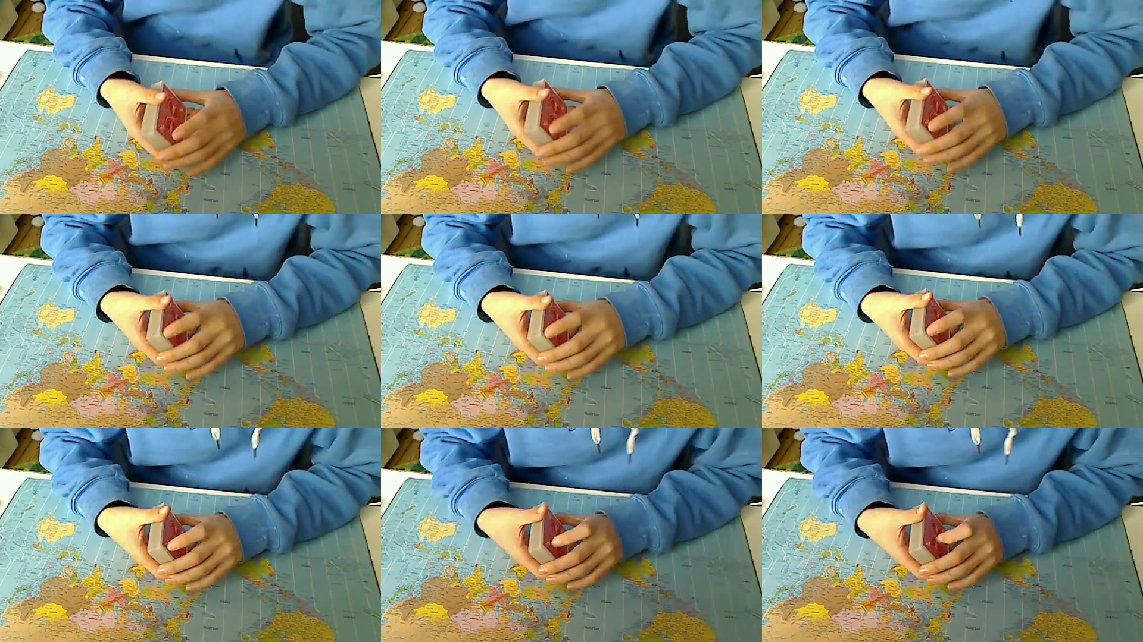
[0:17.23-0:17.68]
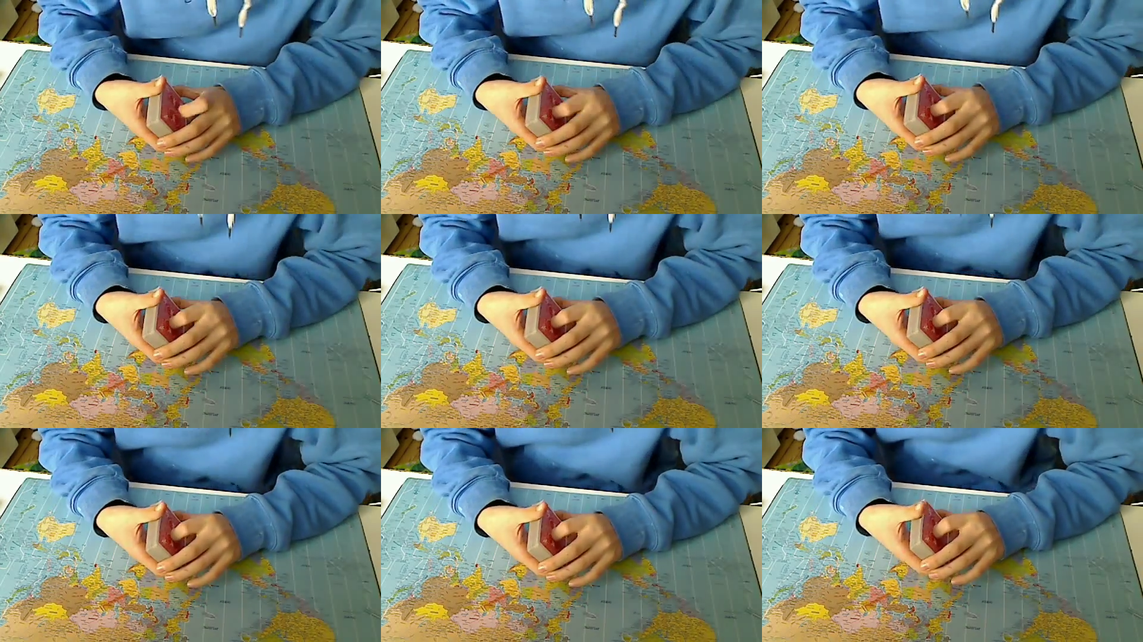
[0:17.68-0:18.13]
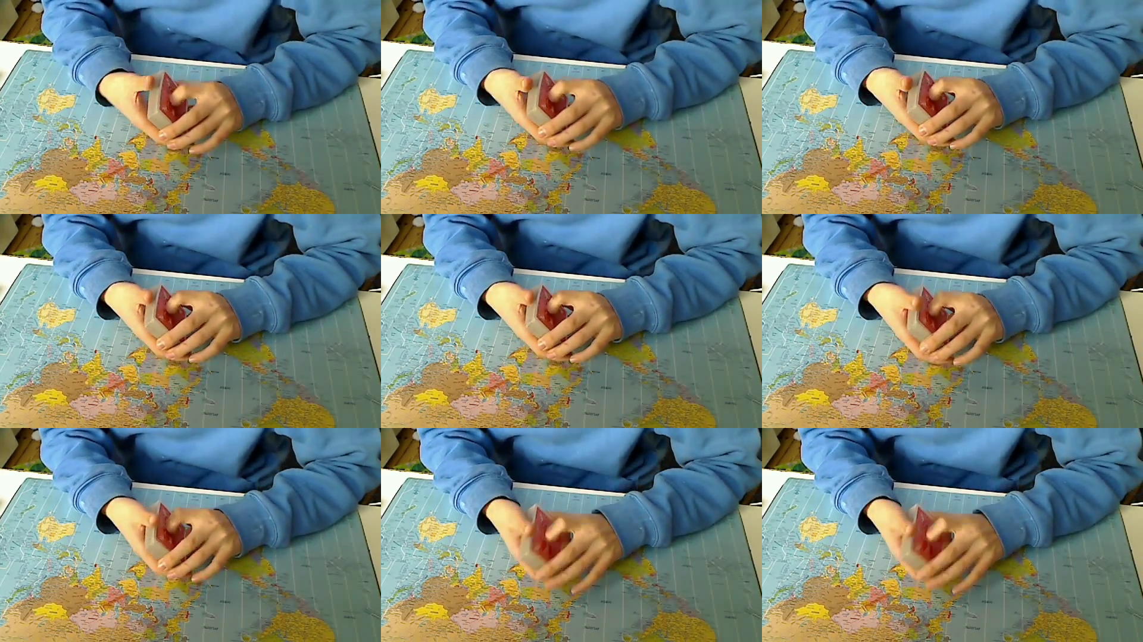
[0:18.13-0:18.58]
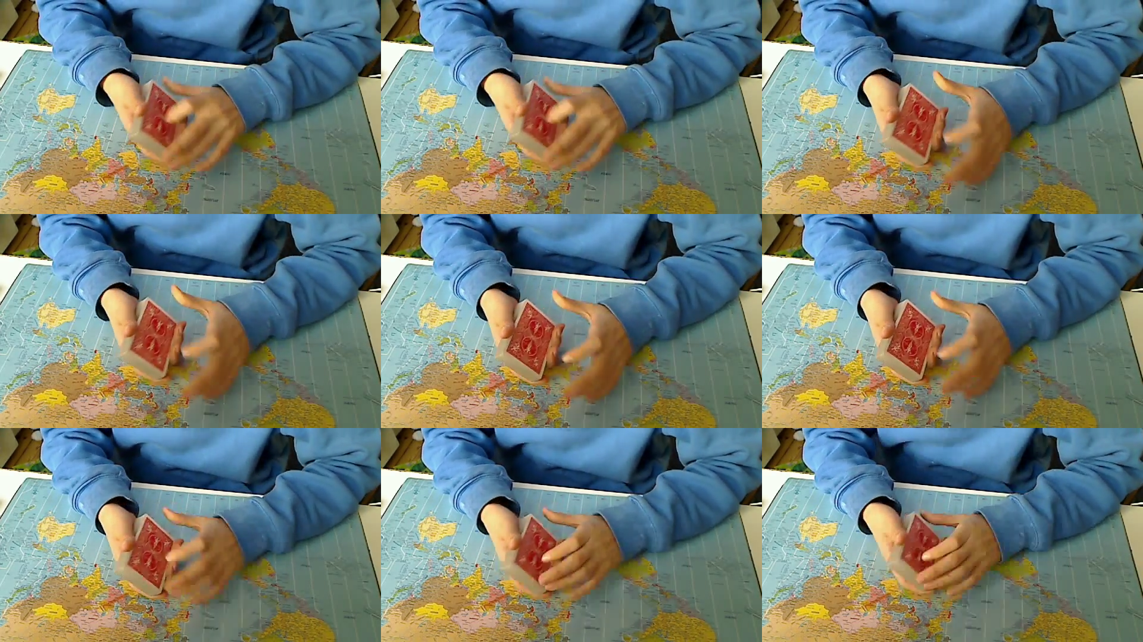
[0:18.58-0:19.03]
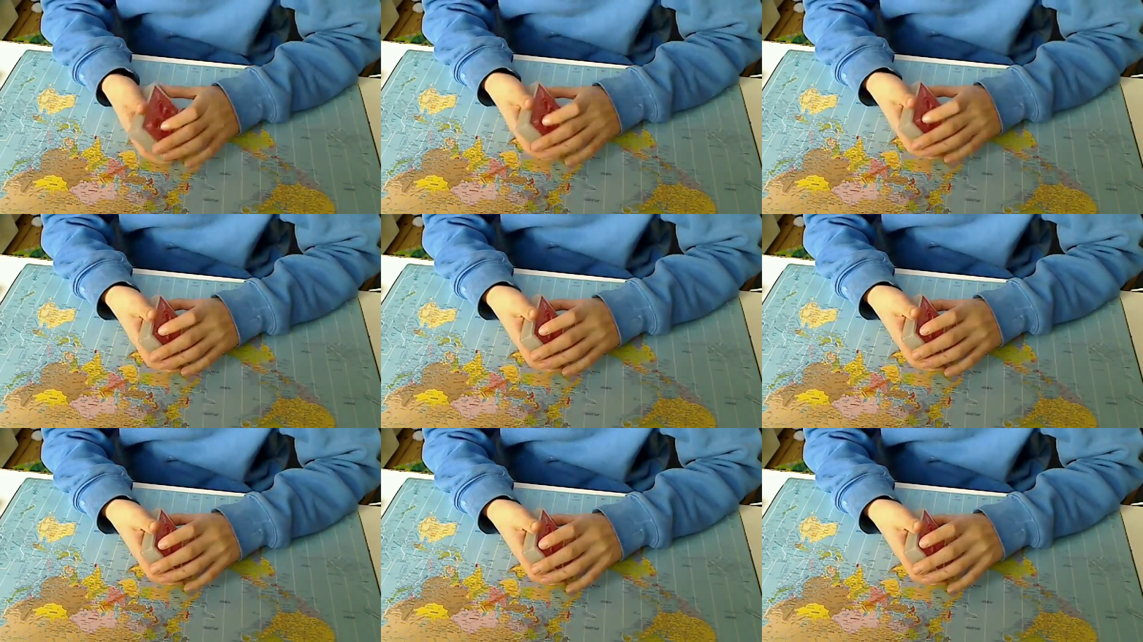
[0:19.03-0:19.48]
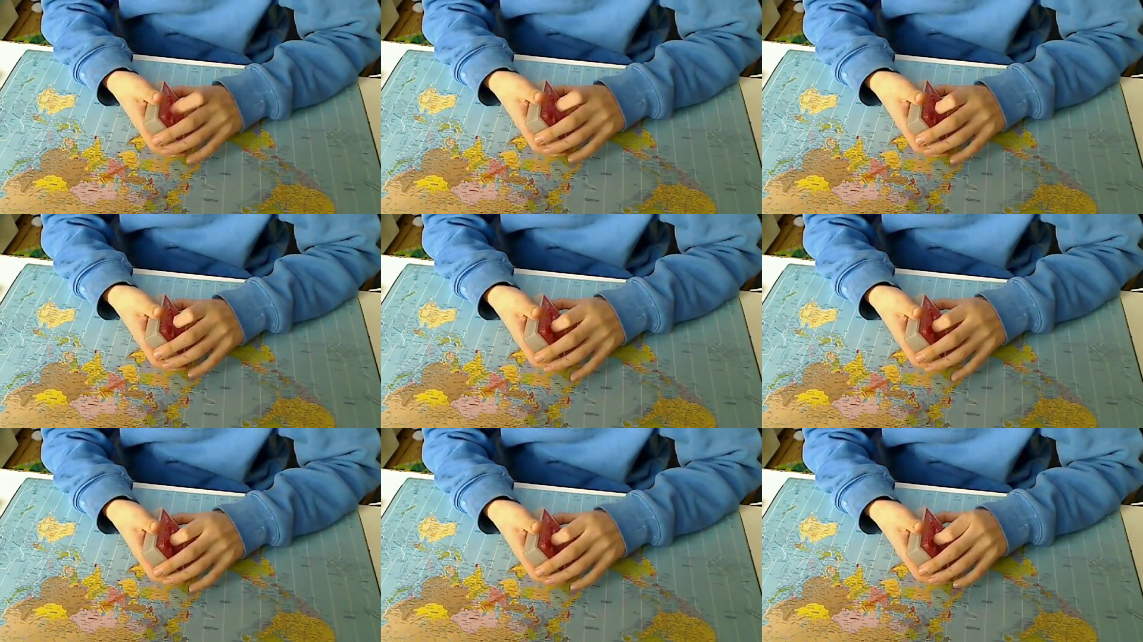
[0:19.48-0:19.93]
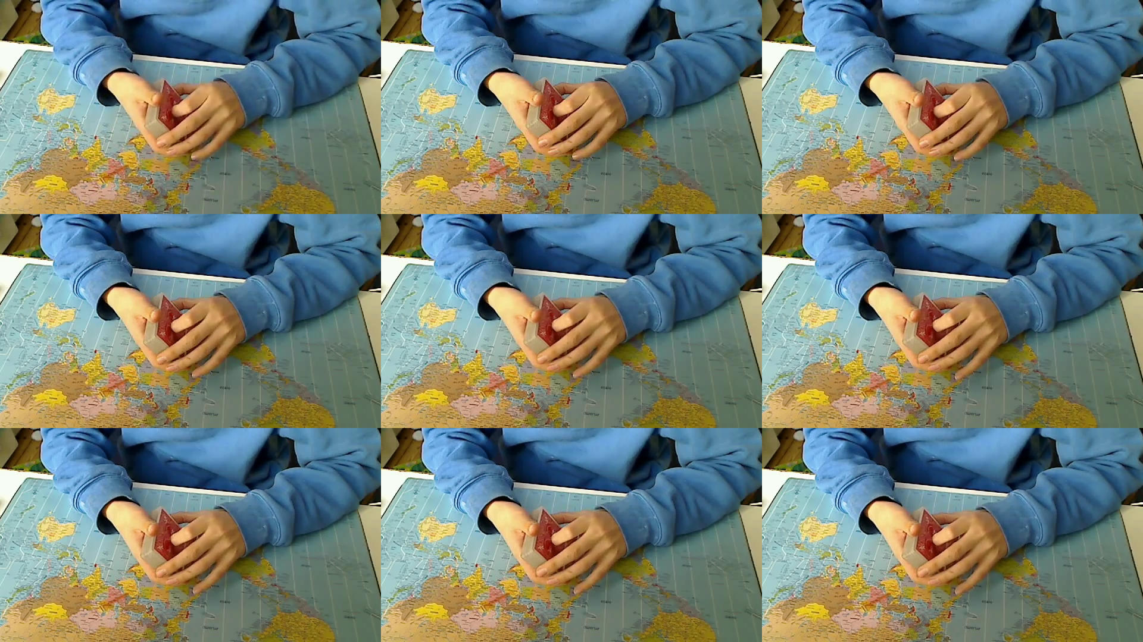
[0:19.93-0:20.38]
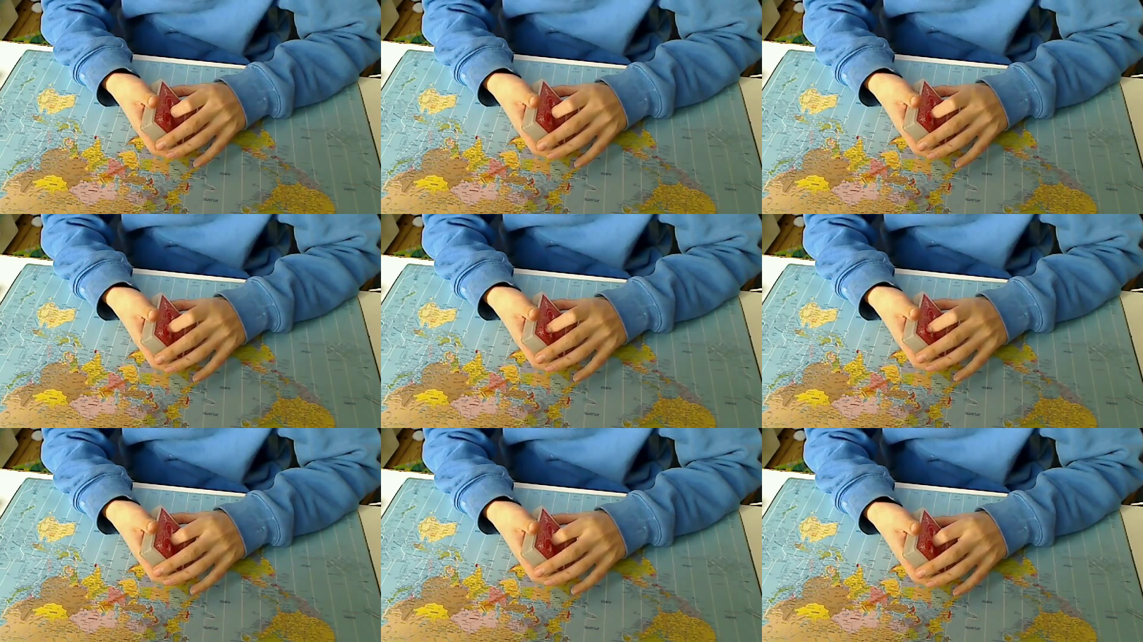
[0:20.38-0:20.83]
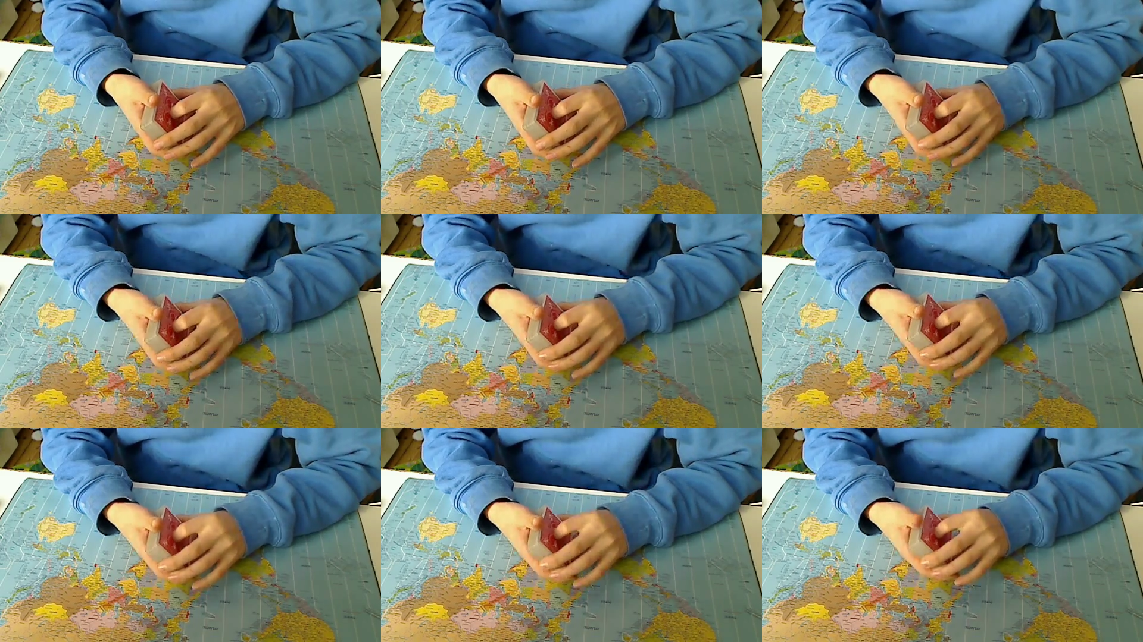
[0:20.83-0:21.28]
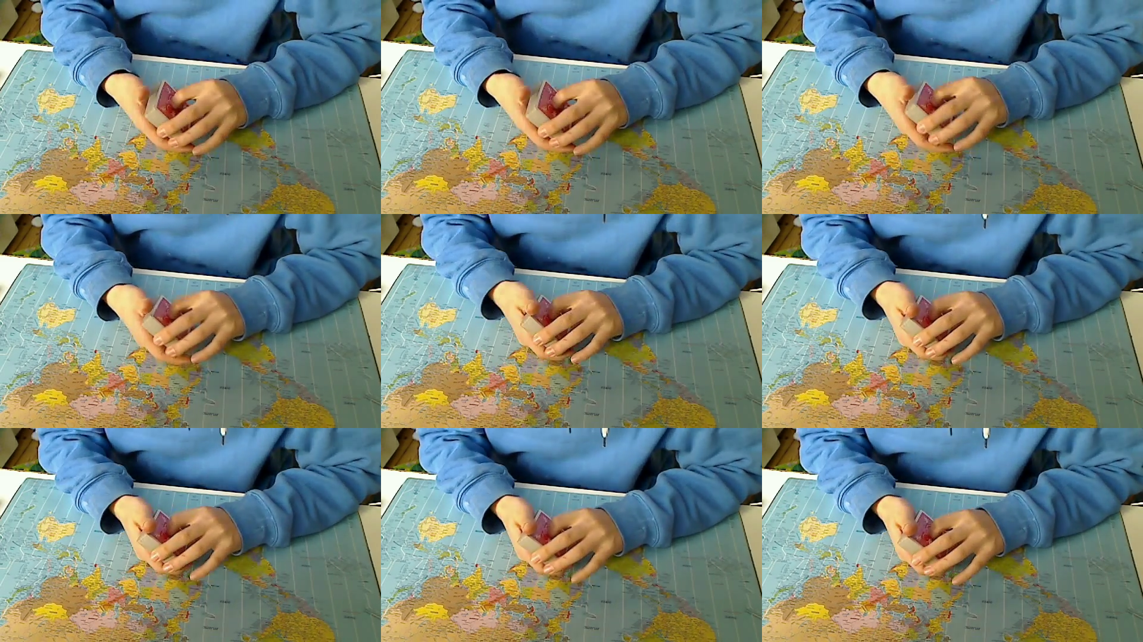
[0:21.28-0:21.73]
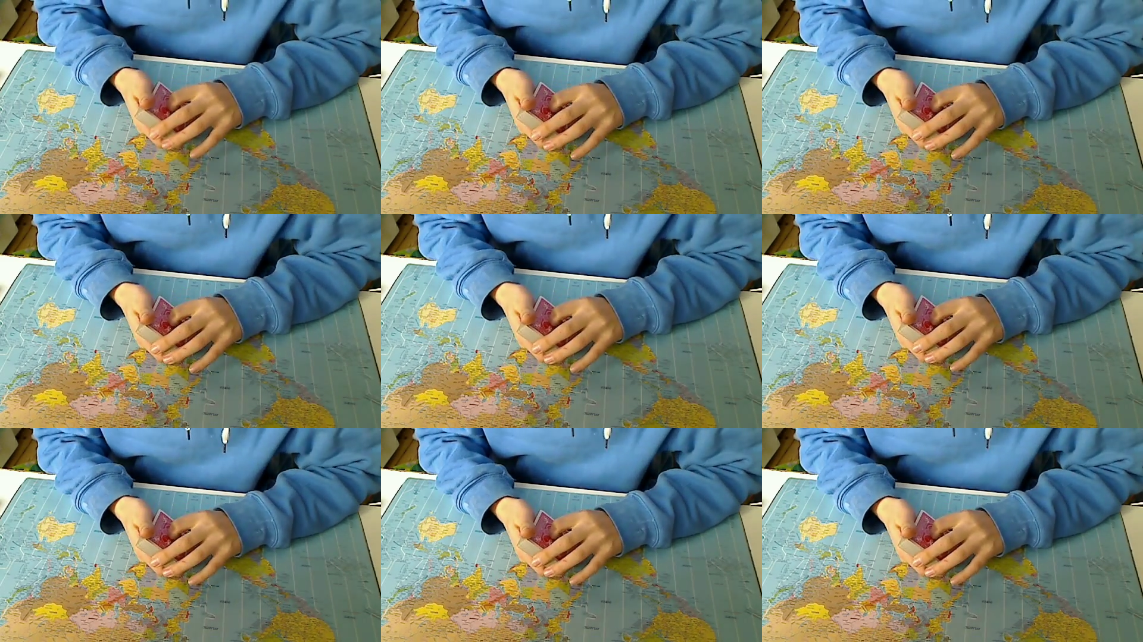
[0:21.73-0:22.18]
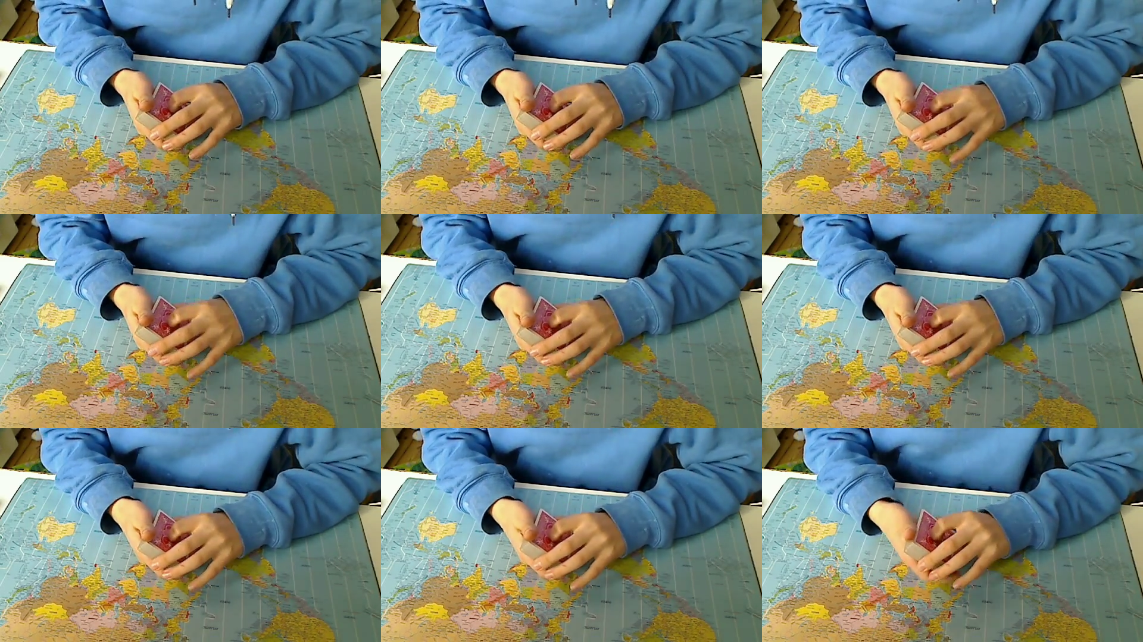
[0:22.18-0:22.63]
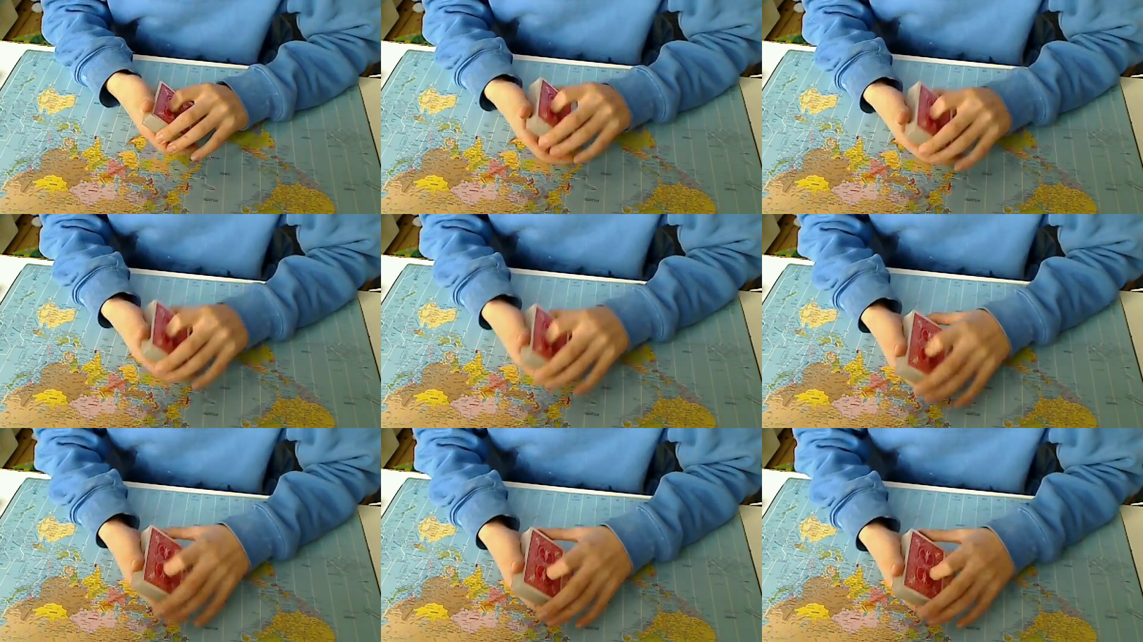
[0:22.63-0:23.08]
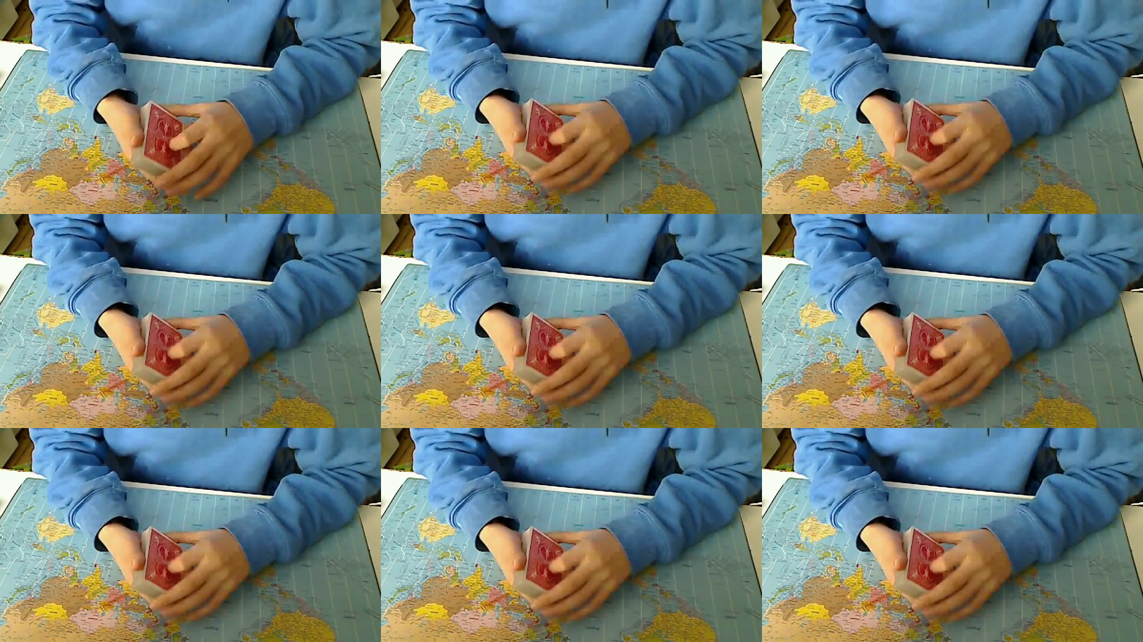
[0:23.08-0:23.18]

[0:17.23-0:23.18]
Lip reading: Nobody's mouth can be seen.